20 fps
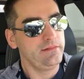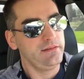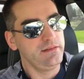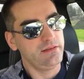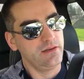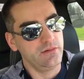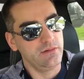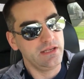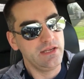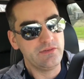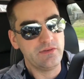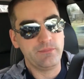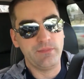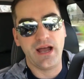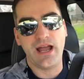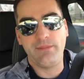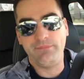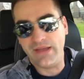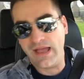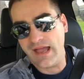you know, even
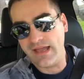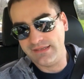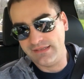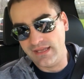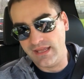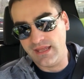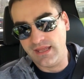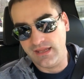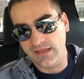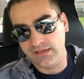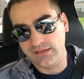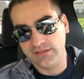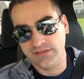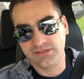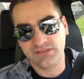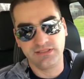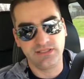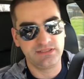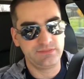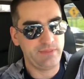my bad day
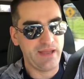isn't as